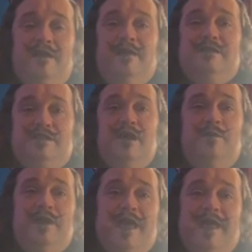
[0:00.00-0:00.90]
And
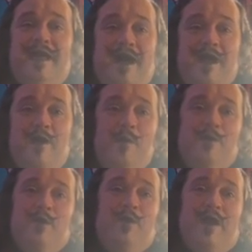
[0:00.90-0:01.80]
someday I hope
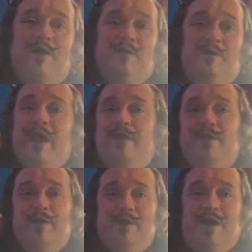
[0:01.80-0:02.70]
to wear
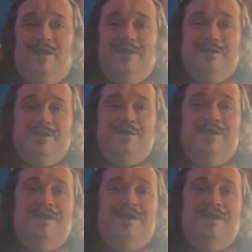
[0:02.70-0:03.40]
rainbow colors.